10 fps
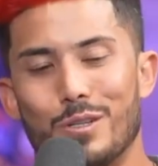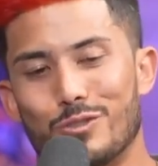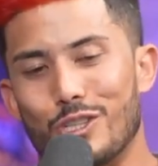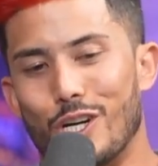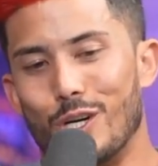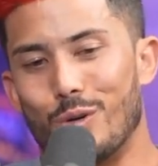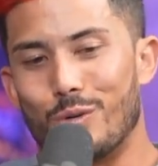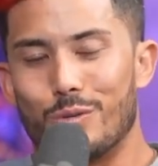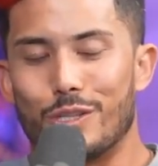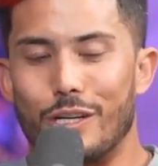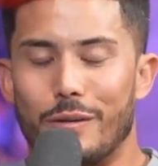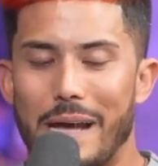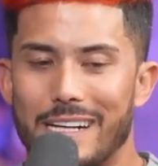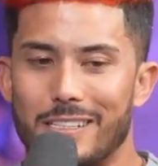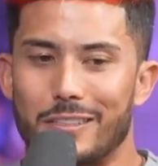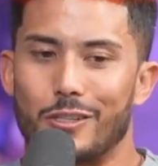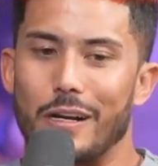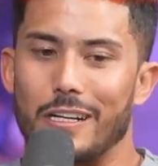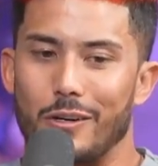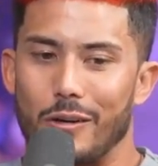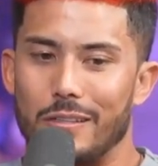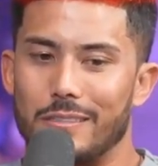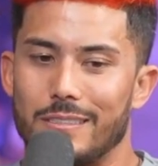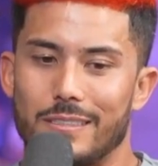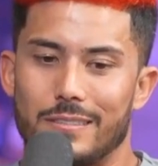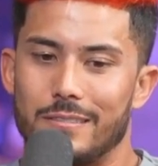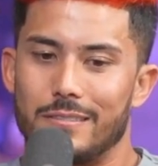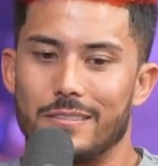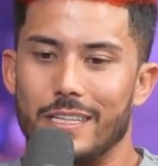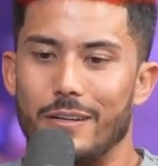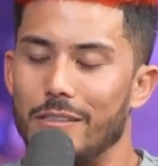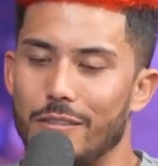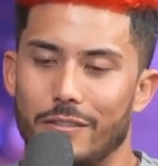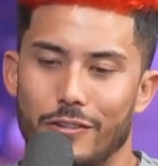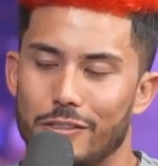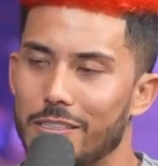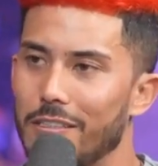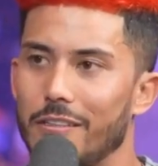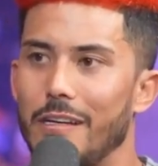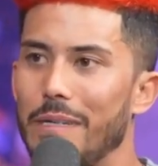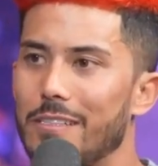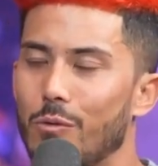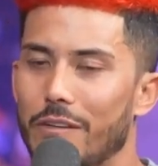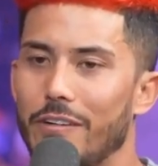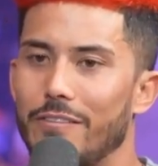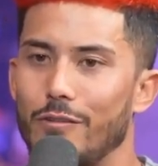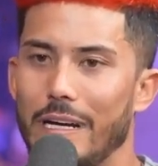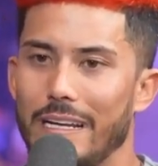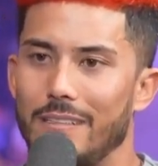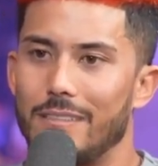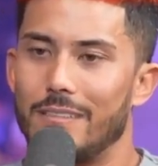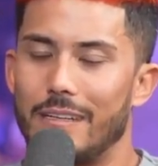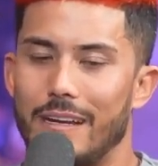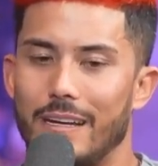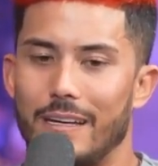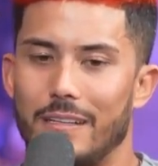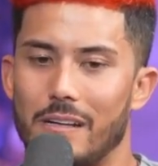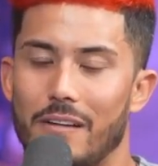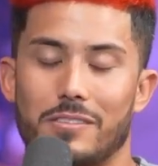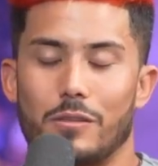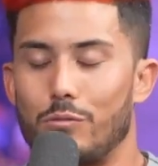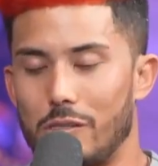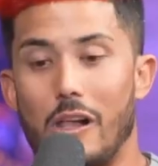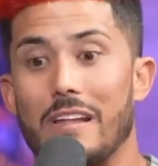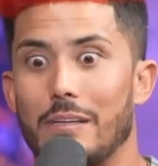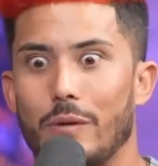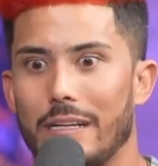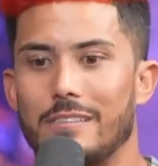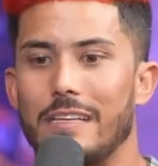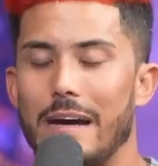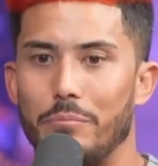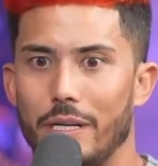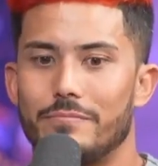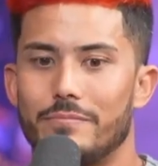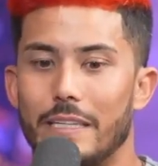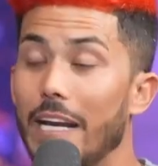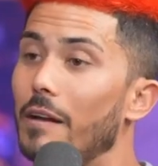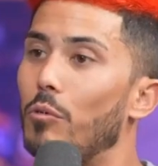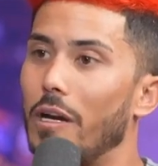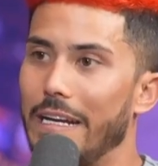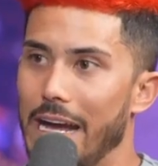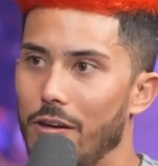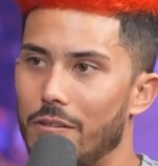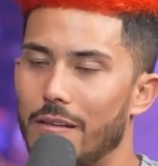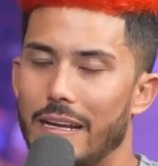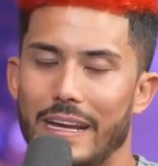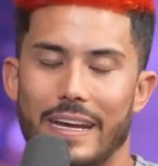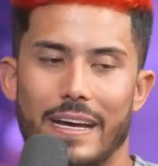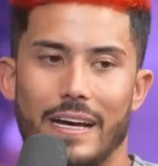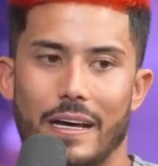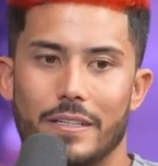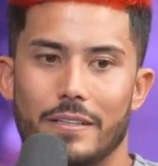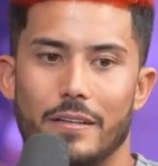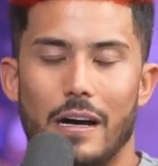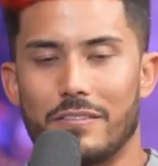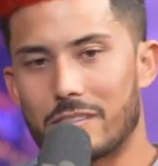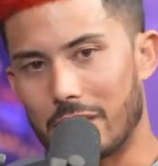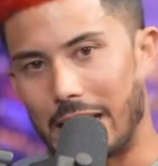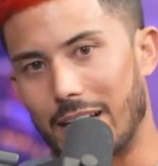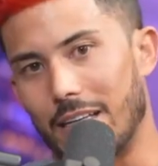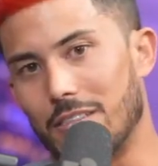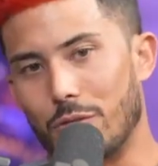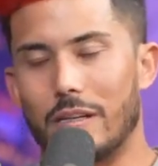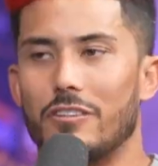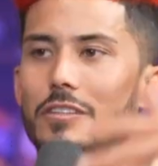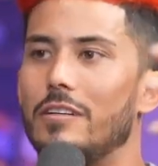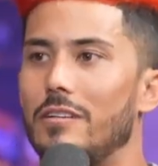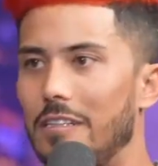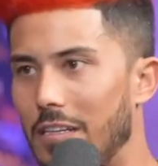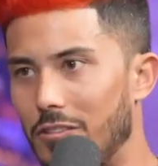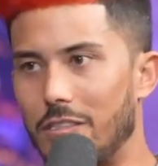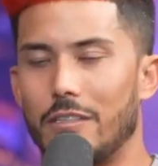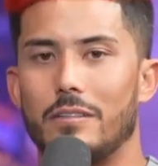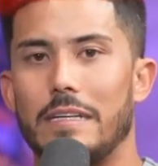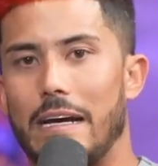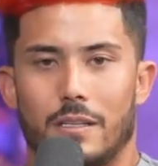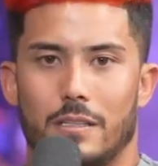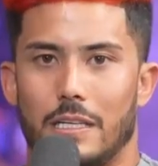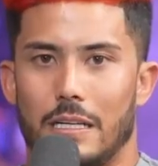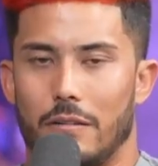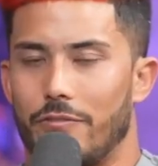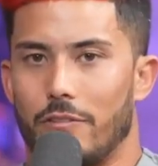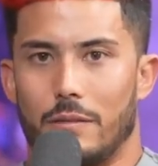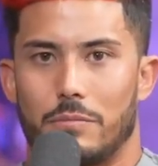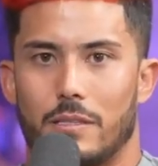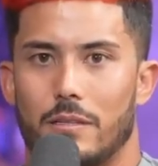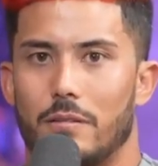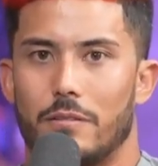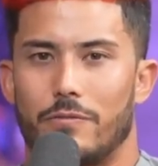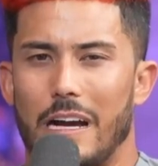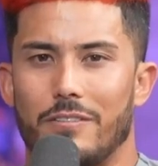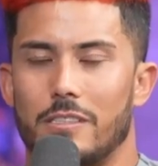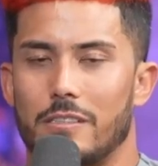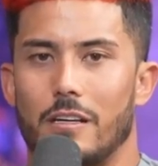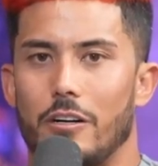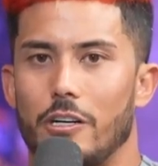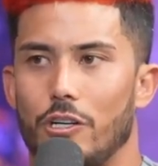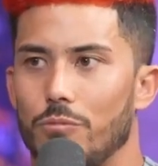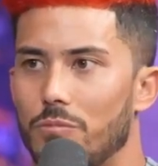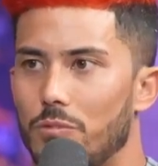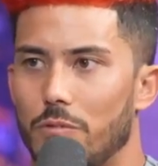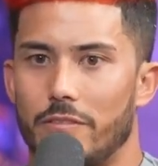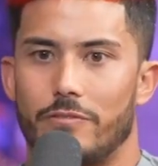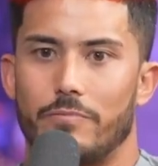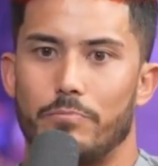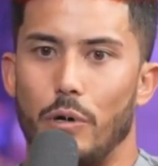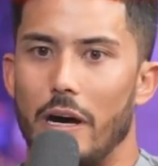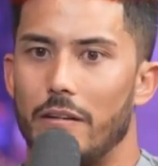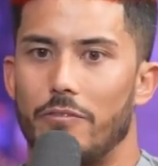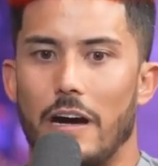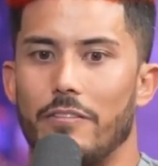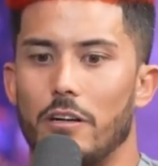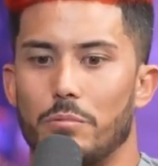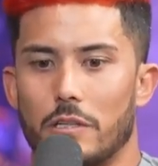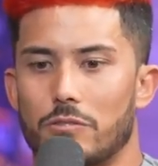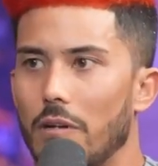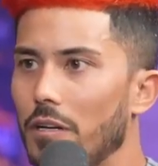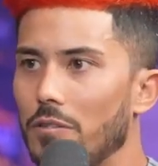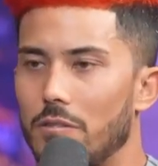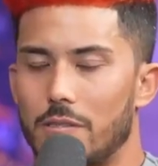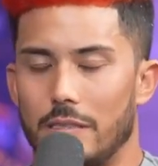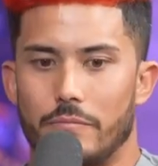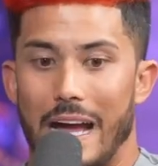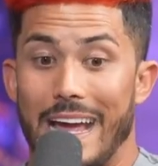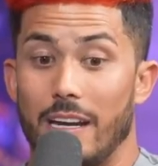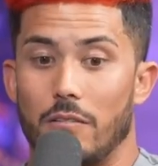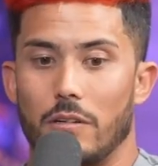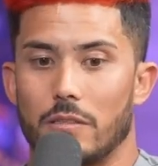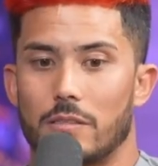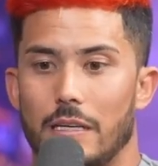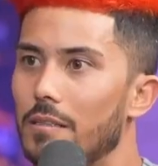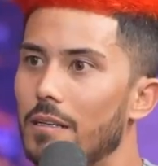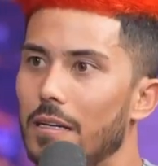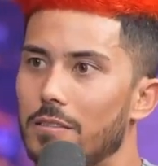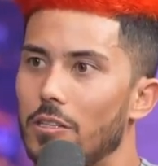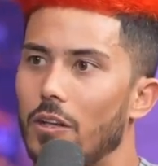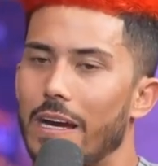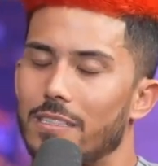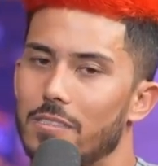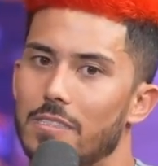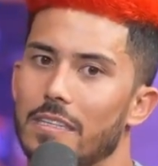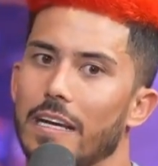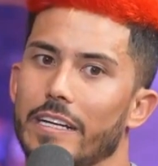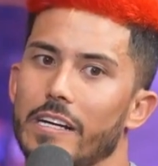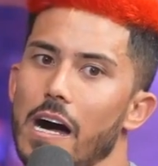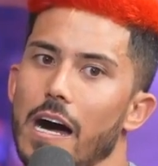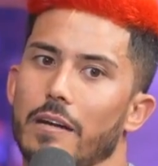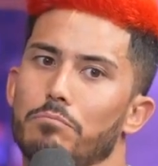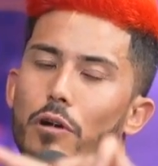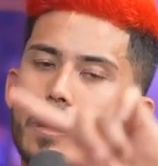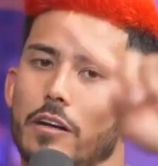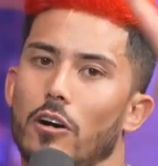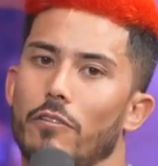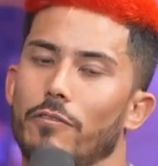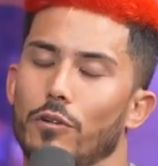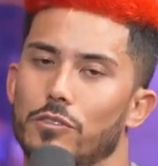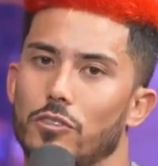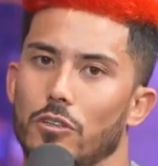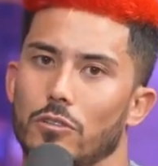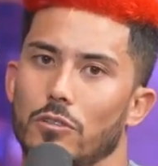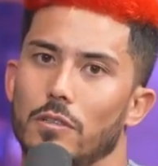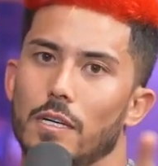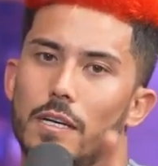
So, you know, we maxed out the credit cards, and, you know, we do the first deal, and I made 25 grand. And obviously there was a lot that went into that, but it ended up working out. And obviously that led to another deal and another deal. And now, you know, we flipped 500 or 600 homes. We've bought 500 plus rentals, and I hated real estate. And so like to see that God brought it all full circle.